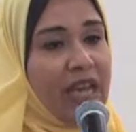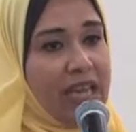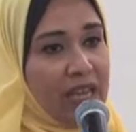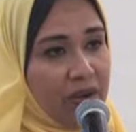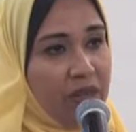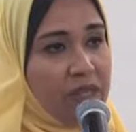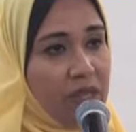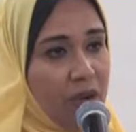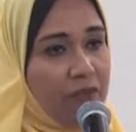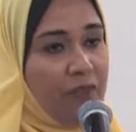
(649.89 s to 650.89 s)

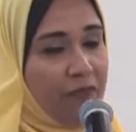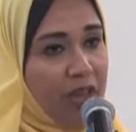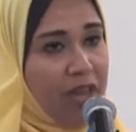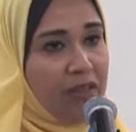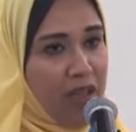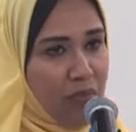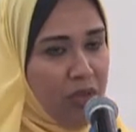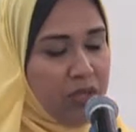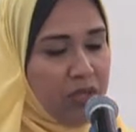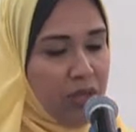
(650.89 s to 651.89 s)
increasing of the fat and
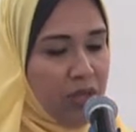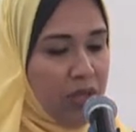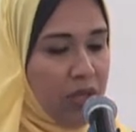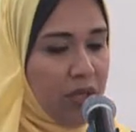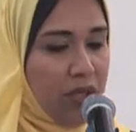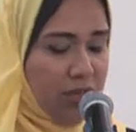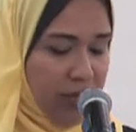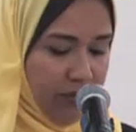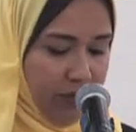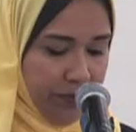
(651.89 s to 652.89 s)
muscle
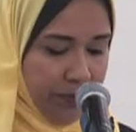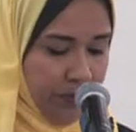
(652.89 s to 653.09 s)
content.